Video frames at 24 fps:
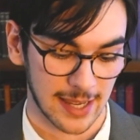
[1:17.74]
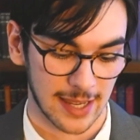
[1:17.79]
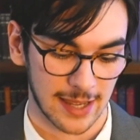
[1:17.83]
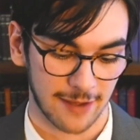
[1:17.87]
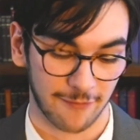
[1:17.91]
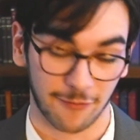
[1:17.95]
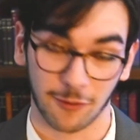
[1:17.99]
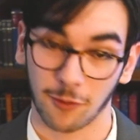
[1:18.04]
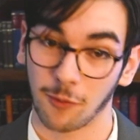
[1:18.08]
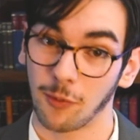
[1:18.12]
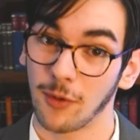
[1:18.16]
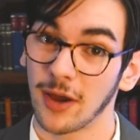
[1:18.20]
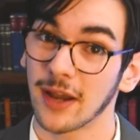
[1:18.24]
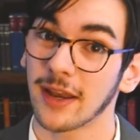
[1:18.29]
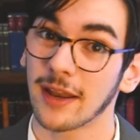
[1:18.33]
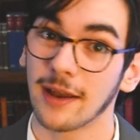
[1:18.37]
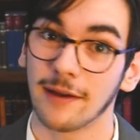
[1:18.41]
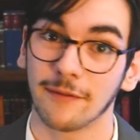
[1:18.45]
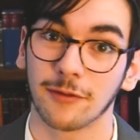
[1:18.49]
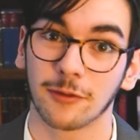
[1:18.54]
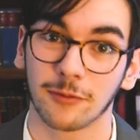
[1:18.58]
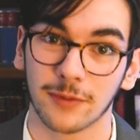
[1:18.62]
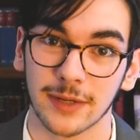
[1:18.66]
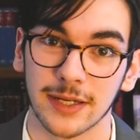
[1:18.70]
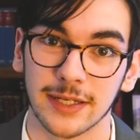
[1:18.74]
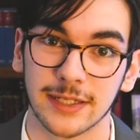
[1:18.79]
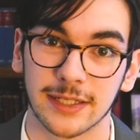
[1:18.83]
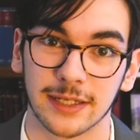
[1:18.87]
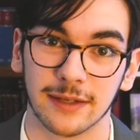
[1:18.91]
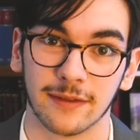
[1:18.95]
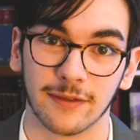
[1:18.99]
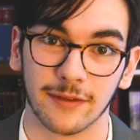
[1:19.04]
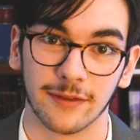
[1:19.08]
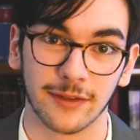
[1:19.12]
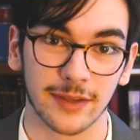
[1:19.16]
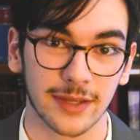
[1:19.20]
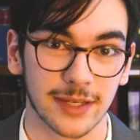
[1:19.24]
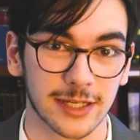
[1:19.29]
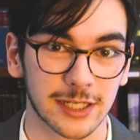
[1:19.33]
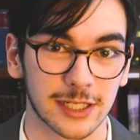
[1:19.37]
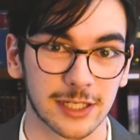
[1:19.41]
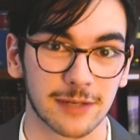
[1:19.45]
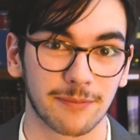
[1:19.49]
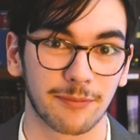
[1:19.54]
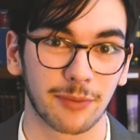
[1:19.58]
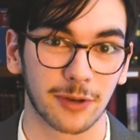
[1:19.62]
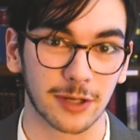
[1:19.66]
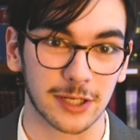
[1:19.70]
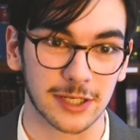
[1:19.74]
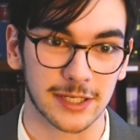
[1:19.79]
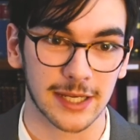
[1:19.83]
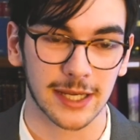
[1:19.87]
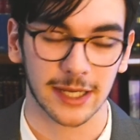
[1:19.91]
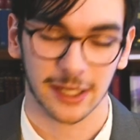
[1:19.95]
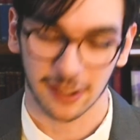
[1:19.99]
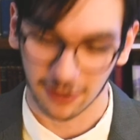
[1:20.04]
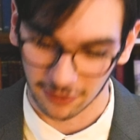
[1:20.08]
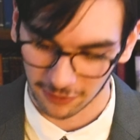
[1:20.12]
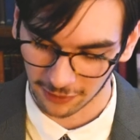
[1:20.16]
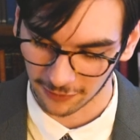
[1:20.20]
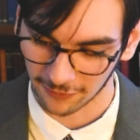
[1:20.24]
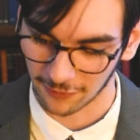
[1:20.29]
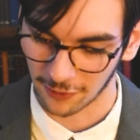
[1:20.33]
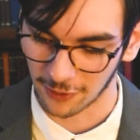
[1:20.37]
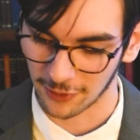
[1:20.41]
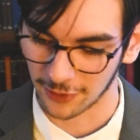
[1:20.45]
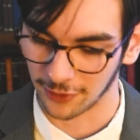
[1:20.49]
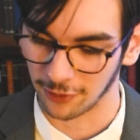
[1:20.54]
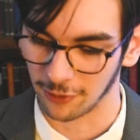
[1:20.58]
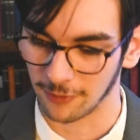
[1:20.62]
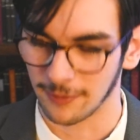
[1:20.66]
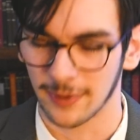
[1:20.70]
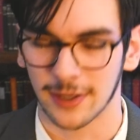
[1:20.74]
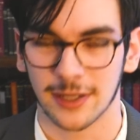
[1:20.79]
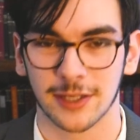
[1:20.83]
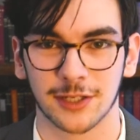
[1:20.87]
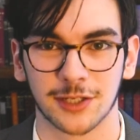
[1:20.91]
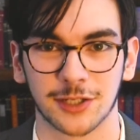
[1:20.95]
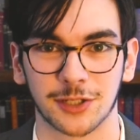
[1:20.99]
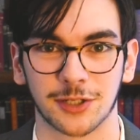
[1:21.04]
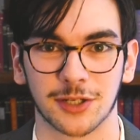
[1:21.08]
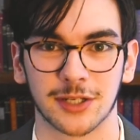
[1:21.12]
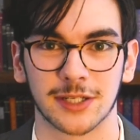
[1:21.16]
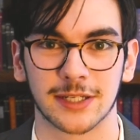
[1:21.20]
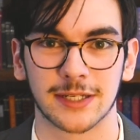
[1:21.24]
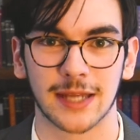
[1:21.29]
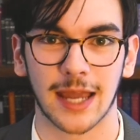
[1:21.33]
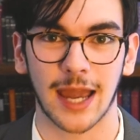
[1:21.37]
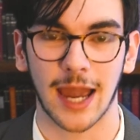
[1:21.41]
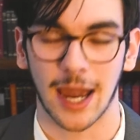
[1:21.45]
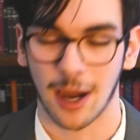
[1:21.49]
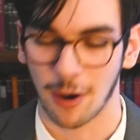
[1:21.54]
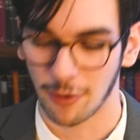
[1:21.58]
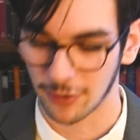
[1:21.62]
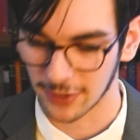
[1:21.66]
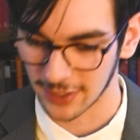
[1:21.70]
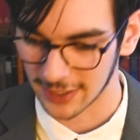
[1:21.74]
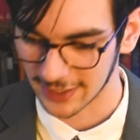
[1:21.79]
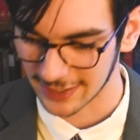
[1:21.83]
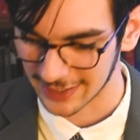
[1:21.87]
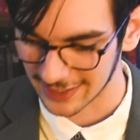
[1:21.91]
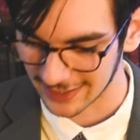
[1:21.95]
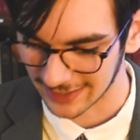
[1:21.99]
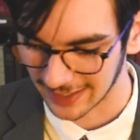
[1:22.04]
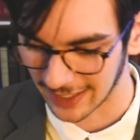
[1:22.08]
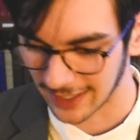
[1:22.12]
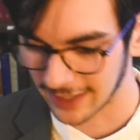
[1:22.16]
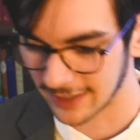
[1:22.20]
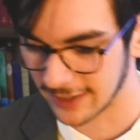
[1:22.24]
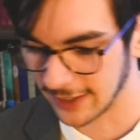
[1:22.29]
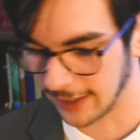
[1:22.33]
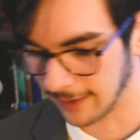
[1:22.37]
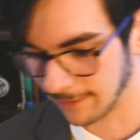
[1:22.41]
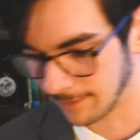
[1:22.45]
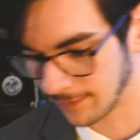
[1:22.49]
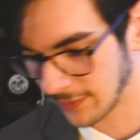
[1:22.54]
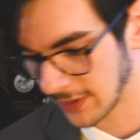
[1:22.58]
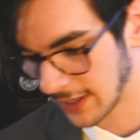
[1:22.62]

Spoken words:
For whatever reason, this particular volume is just outstanding.